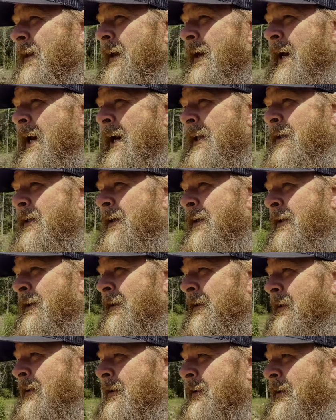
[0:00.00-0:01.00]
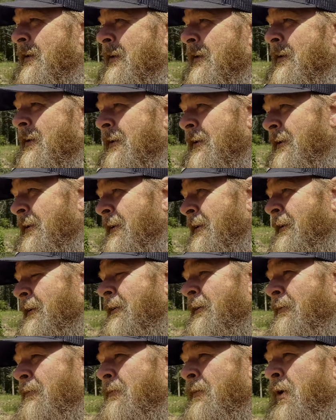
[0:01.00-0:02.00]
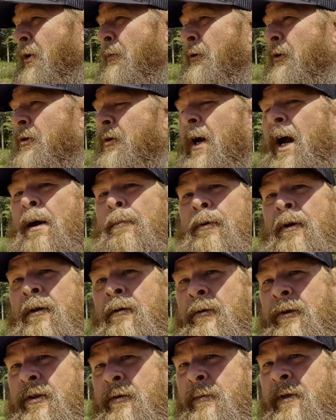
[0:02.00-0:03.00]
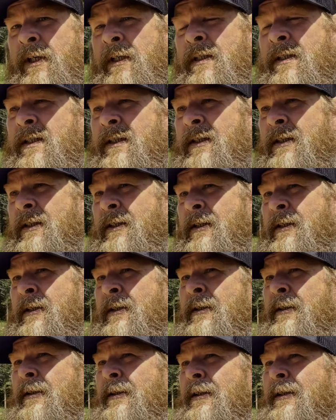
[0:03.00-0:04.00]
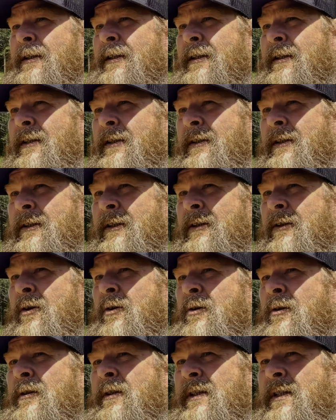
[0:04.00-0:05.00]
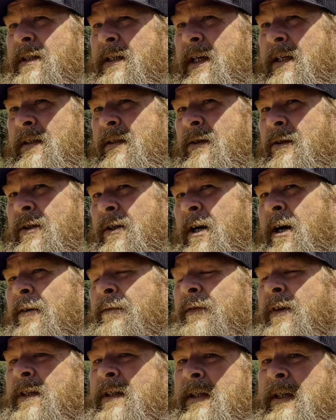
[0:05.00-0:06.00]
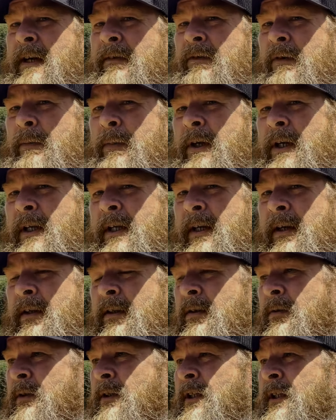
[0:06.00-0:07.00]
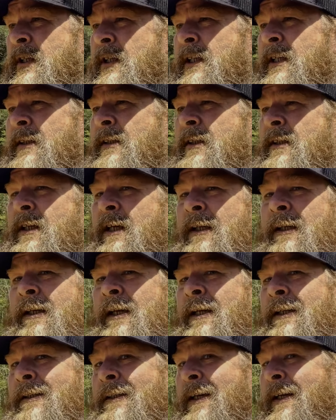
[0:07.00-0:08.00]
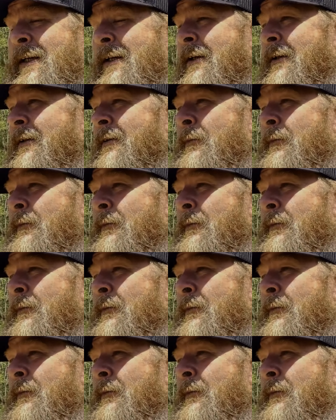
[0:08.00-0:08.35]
I had the mobile dropping, which means the local assessor's office and everybody else was going to get the ding, ding, ding on their